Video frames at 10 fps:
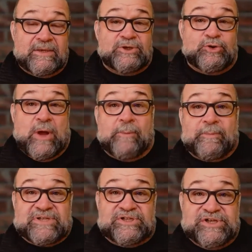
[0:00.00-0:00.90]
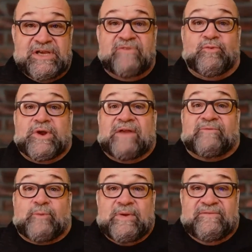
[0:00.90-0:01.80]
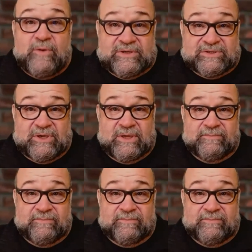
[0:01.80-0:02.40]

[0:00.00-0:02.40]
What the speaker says: to help us achieve whatever we focus on.